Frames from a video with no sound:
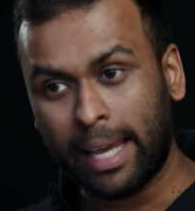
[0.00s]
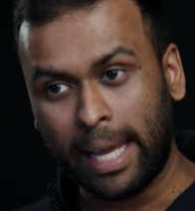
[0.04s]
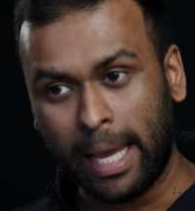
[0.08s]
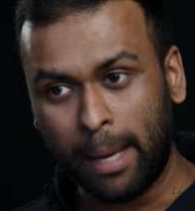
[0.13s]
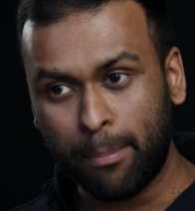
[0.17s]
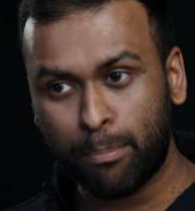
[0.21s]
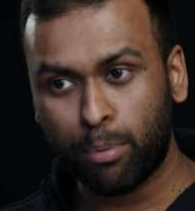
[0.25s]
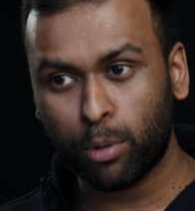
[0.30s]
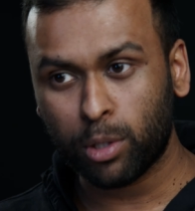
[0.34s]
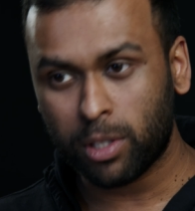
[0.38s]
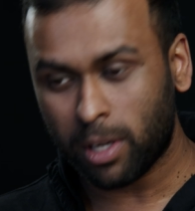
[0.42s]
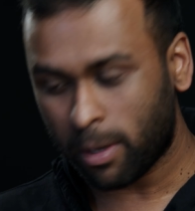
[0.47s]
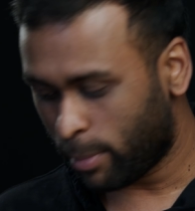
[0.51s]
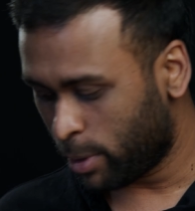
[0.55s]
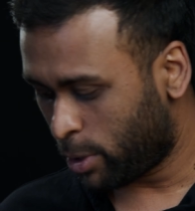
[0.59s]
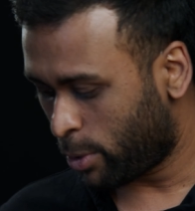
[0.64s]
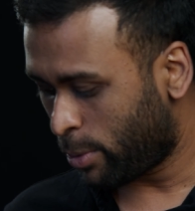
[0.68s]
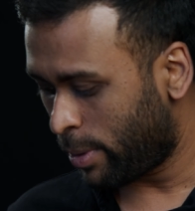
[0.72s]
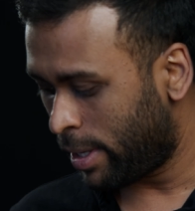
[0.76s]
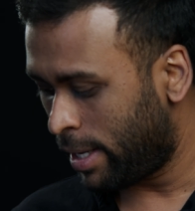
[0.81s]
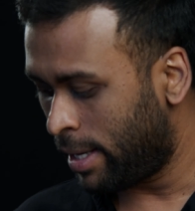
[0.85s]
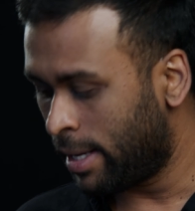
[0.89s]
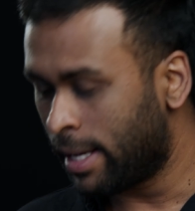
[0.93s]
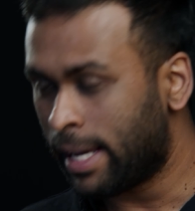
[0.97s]
Input number
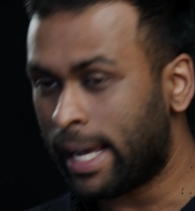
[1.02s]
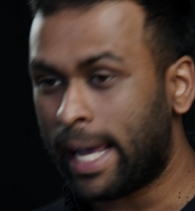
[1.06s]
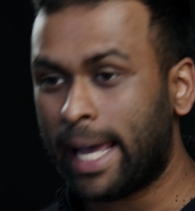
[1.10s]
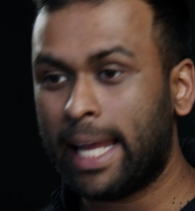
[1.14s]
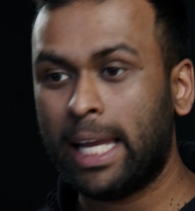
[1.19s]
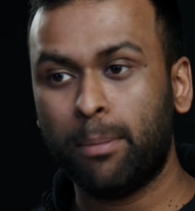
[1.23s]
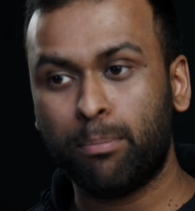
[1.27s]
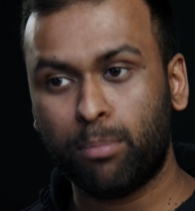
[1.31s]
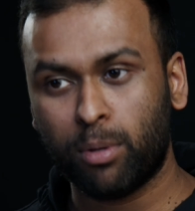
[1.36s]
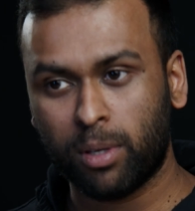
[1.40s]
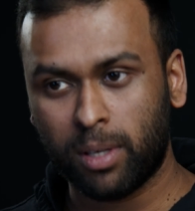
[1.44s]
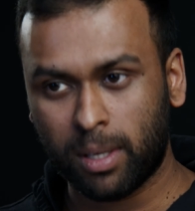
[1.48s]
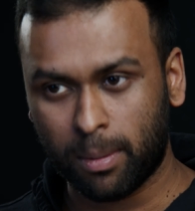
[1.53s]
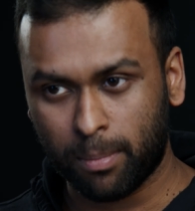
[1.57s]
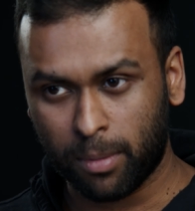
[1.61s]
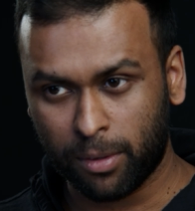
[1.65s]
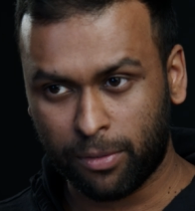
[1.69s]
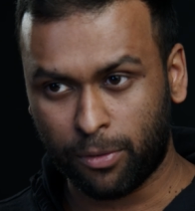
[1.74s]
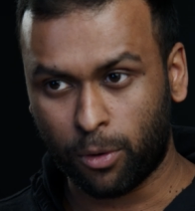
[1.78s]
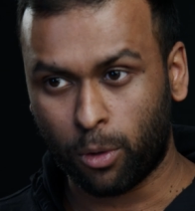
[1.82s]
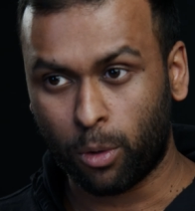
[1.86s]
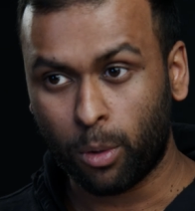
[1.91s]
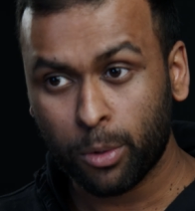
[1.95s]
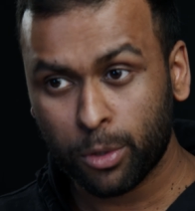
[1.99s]
three and input number
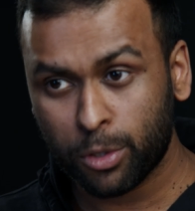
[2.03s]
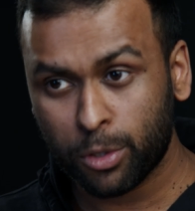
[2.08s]
four,